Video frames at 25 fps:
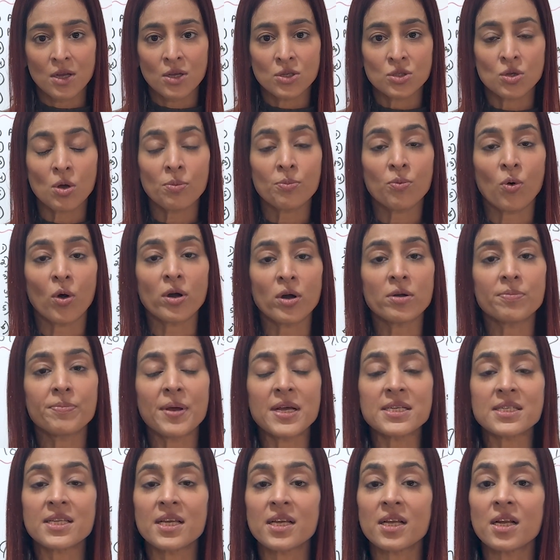So what
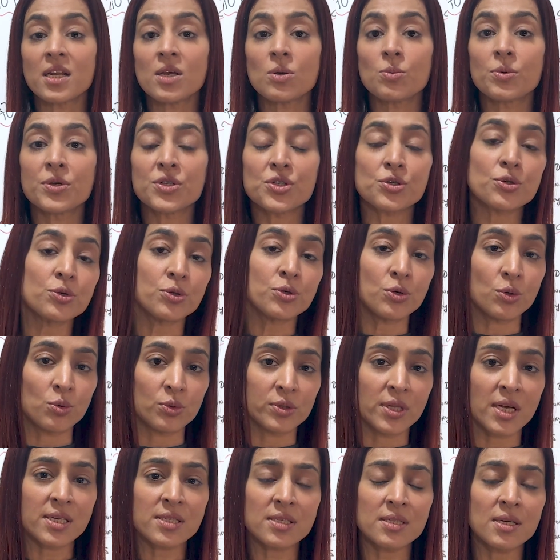basically we should do?
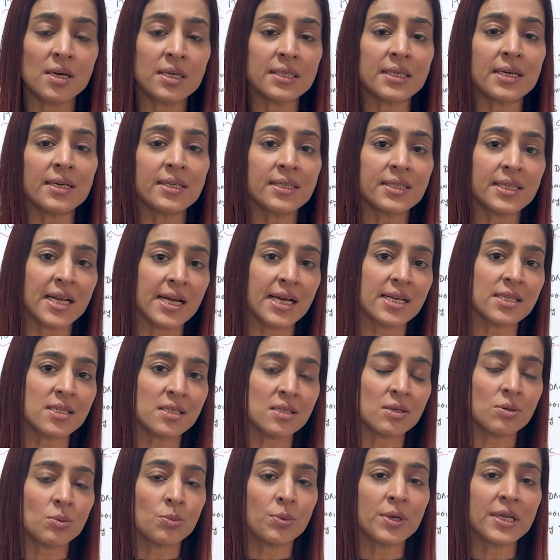There are certain
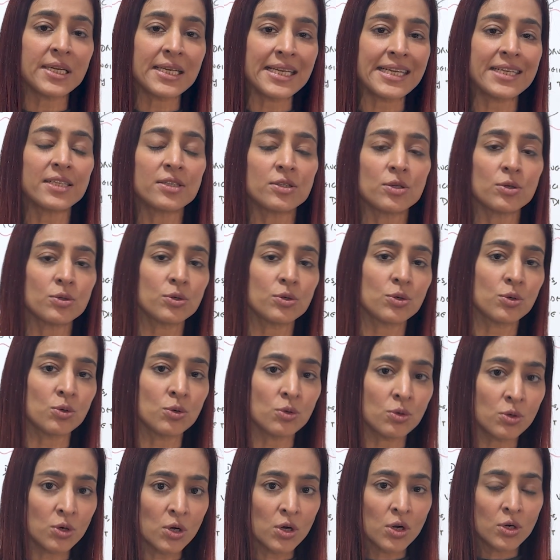tests we need to
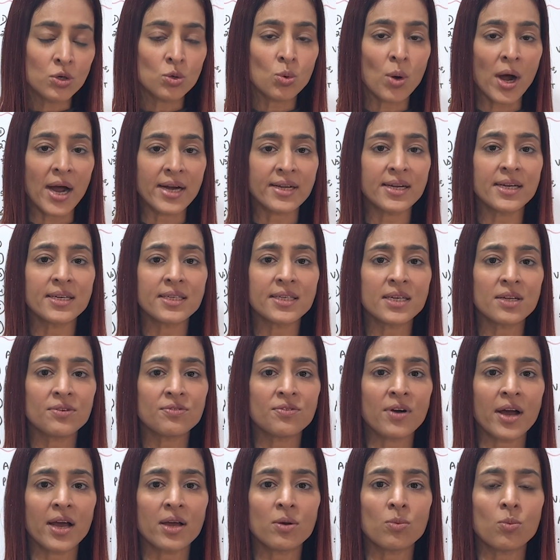do to
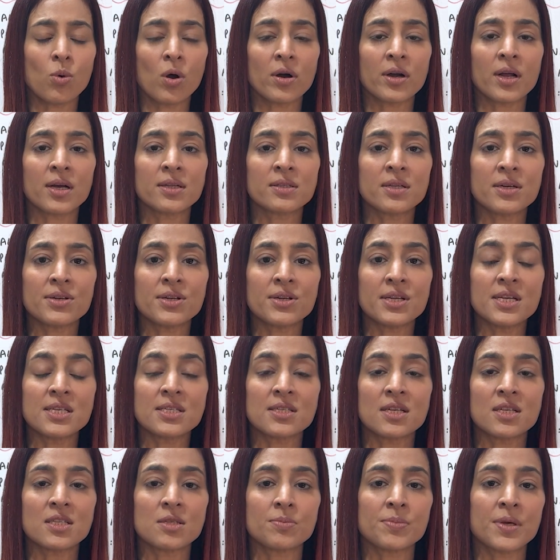identify what are the
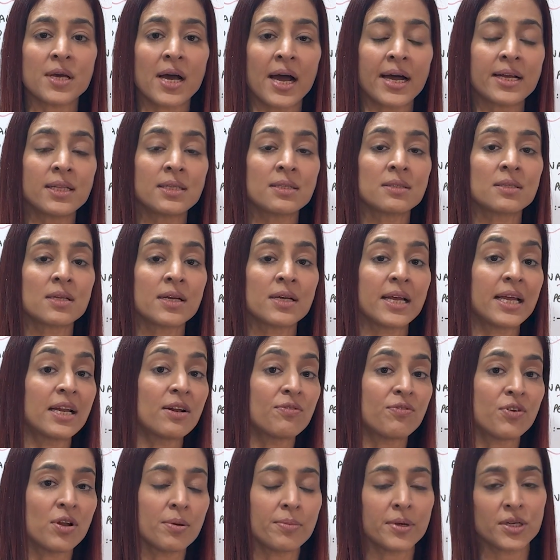reasons behind the
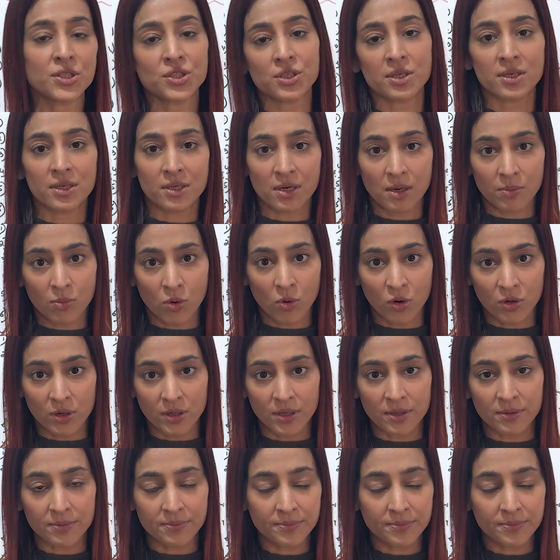inflammation in our body.